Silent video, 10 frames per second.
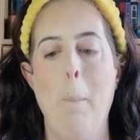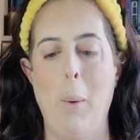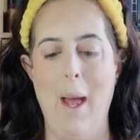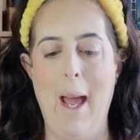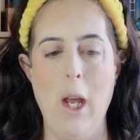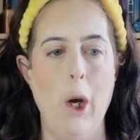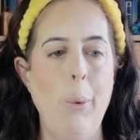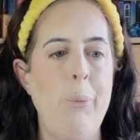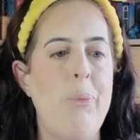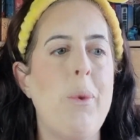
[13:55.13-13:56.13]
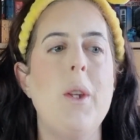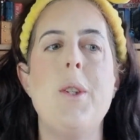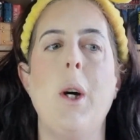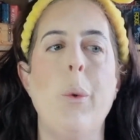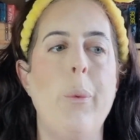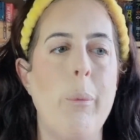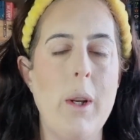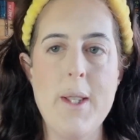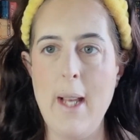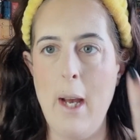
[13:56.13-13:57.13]
But hey ho. So I'm
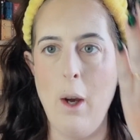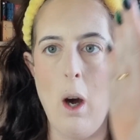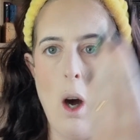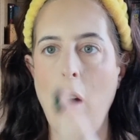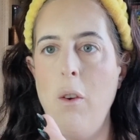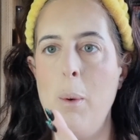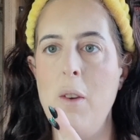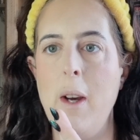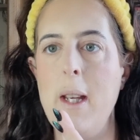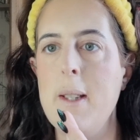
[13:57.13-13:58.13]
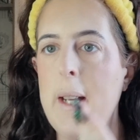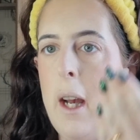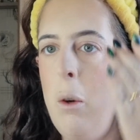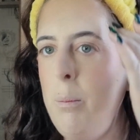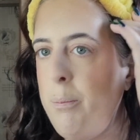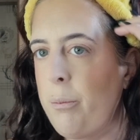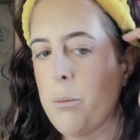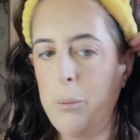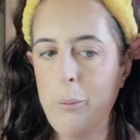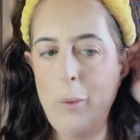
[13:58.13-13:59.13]
gonna set half of my face now.
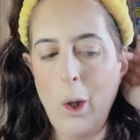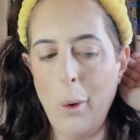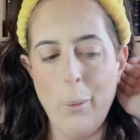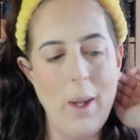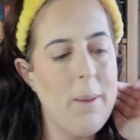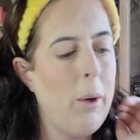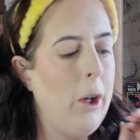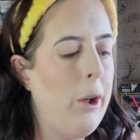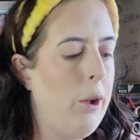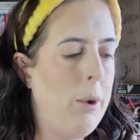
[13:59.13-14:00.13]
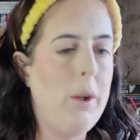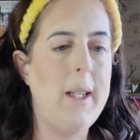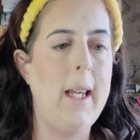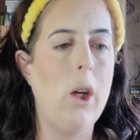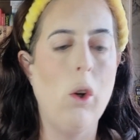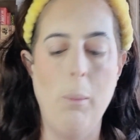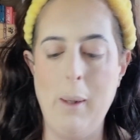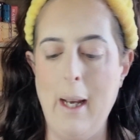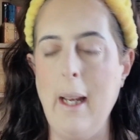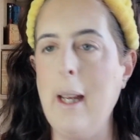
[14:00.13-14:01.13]
With my Huda Beauty
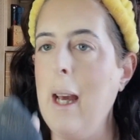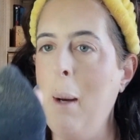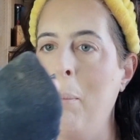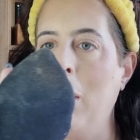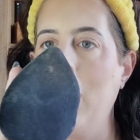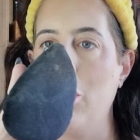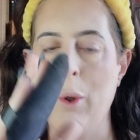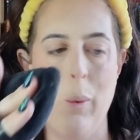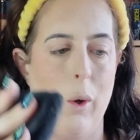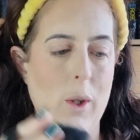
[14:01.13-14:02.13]
cupcake and my Tryggwell